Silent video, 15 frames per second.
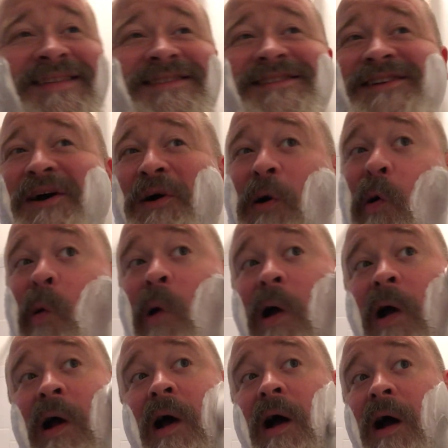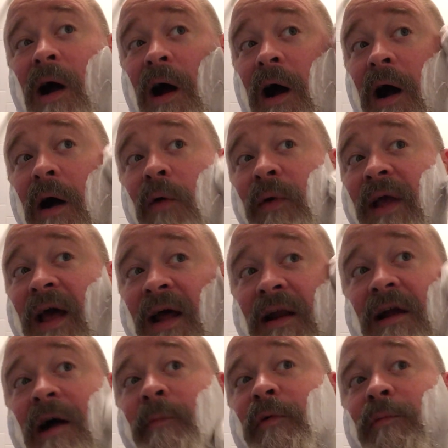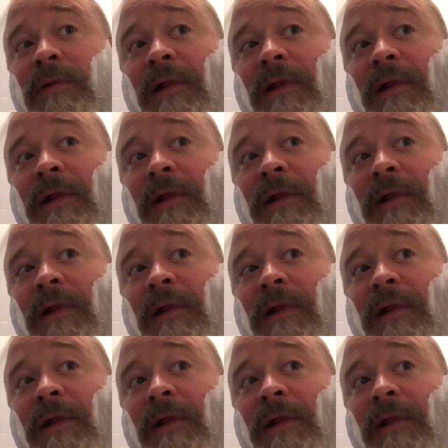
So we had a couple